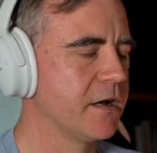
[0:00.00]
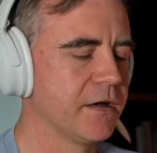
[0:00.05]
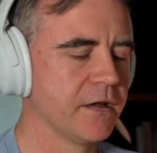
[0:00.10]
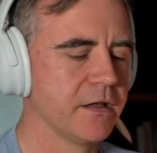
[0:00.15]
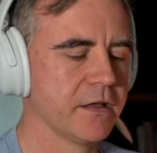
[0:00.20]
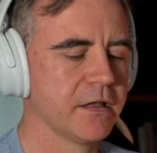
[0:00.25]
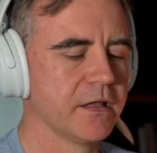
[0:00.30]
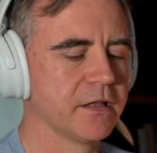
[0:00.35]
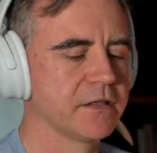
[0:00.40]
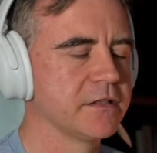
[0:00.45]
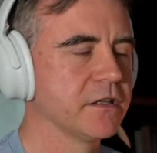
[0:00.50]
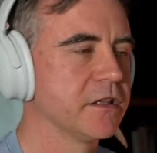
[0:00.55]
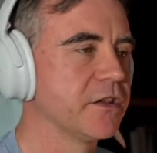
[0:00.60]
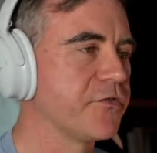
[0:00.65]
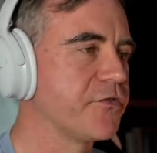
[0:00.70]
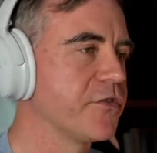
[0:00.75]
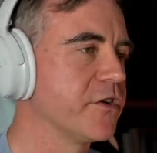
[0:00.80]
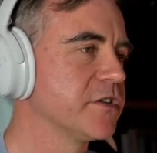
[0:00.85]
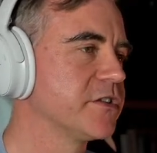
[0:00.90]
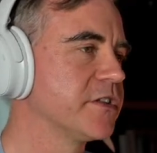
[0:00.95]
It's not the
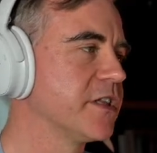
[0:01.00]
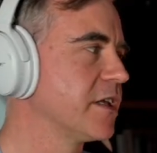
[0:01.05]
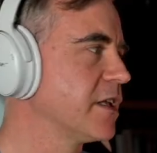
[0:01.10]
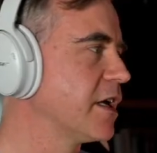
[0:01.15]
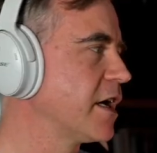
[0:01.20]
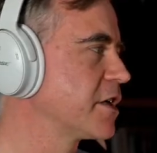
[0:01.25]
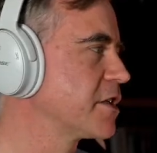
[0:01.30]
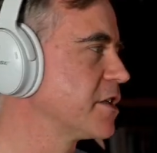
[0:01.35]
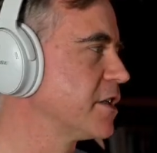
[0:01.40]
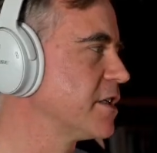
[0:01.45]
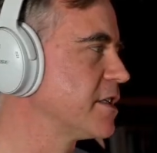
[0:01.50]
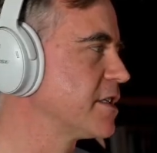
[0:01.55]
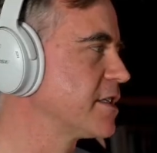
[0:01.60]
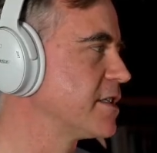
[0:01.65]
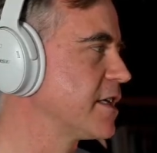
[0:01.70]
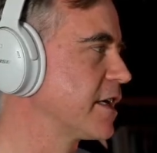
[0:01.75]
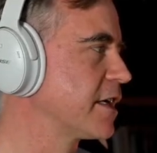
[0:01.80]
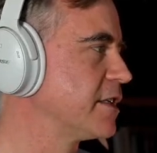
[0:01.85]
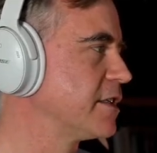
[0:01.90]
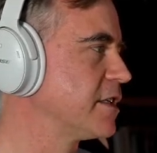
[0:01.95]
first, actually the
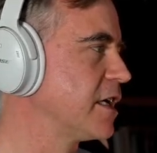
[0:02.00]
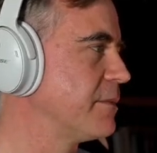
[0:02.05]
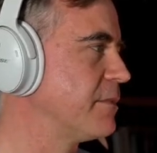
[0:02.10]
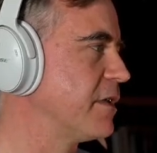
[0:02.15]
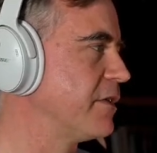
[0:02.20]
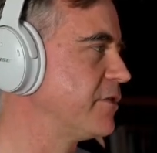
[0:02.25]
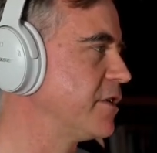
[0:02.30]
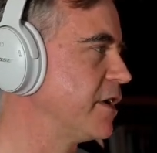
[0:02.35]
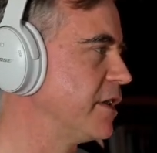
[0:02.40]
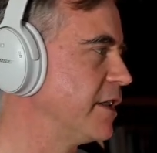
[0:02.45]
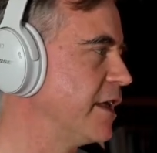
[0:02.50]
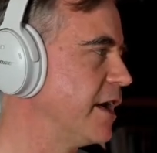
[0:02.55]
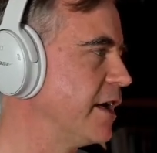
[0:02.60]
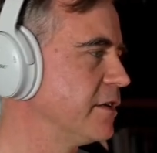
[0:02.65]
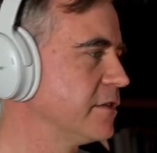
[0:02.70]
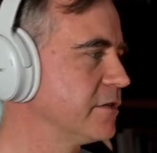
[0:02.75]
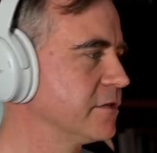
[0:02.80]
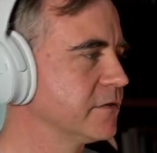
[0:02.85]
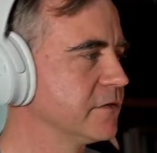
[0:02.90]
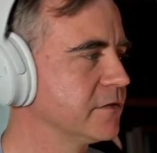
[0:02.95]
second time I've done that.
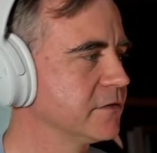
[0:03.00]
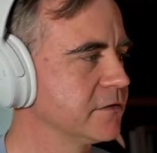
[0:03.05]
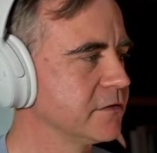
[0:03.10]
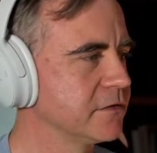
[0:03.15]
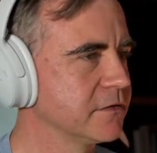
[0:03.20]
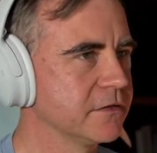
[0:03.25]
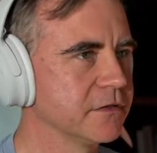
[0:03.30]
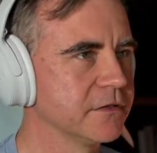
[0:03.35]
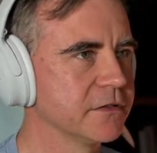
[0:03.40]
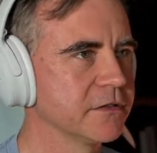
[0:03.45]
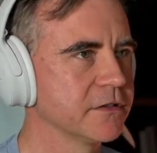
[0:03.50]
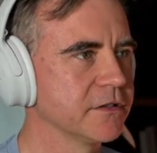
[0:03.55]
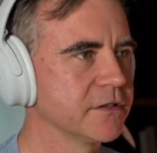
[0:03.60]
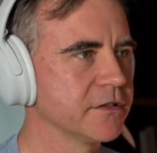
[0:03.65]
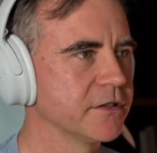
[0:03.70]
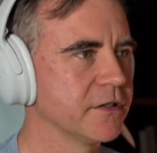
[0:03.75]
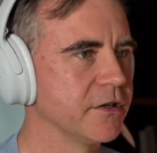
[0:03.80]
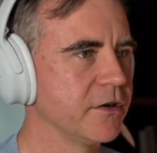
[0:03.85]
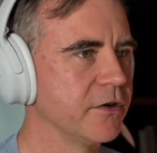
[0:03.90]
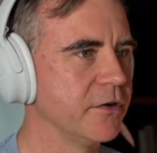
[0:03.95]

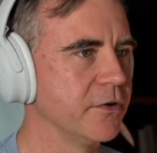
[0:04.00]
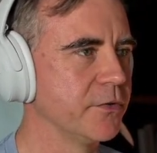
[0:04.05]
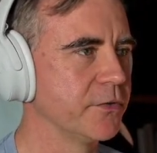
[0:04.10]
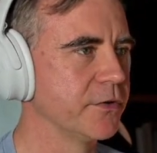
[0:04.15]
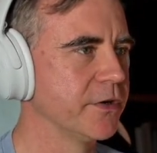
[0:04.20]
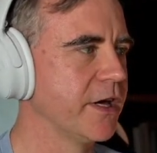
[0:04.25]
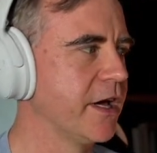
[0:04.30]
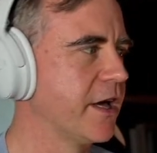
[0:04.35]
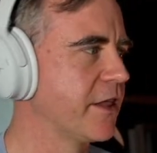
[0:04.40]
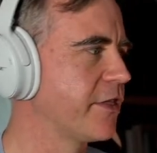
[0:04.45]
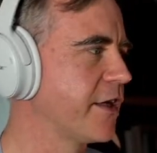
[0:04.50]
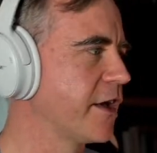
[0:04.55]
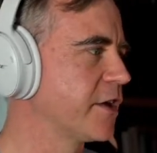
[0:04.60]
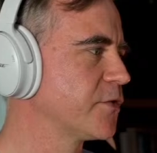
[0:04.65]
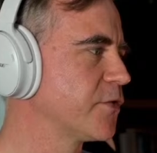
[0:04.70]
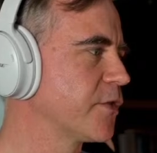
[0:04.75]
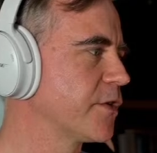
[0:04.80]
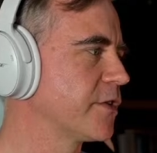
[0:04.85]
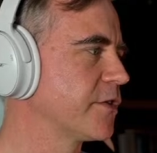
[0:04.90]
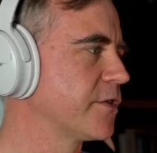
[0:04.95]
So yeah, thanks for
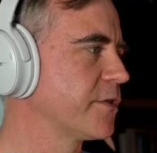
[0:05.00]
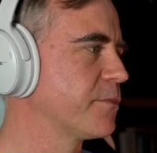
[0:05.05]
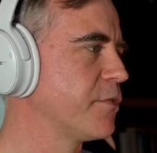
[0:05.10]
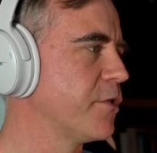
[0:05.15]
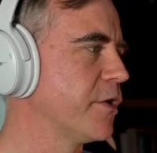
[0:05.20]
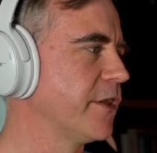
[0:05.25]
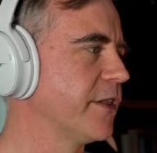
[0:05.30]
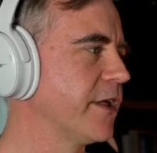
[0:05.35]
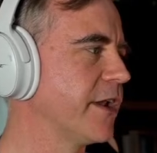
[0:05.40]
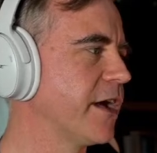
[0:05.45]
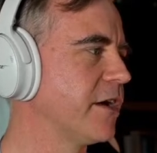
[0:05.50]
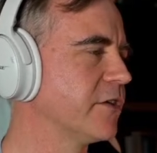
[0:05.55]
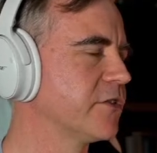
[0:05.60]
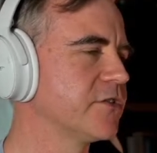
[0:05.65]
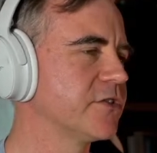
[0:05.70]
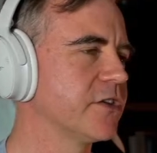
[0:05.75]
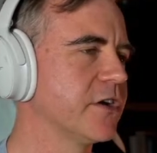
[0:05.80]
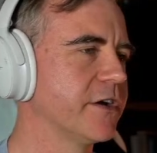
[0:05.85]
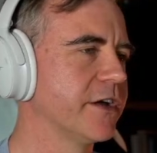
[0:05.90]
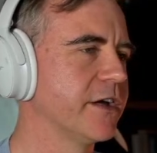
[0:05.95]
pointing that out.
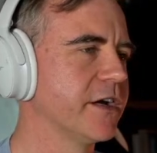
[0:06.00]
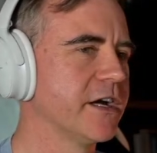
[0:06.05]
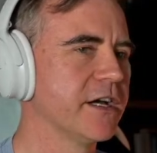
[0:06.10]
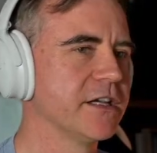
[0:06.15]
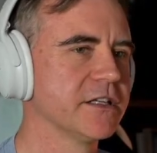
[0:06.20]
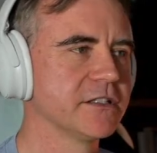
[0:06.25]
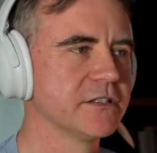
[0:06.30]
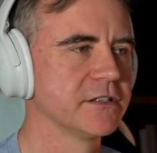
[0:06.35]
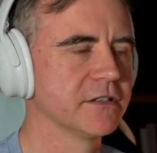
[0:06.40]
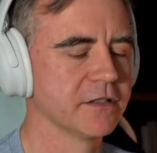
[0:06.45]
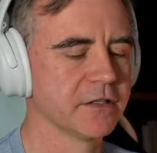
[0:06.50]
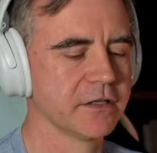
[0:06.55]
Sorry guys.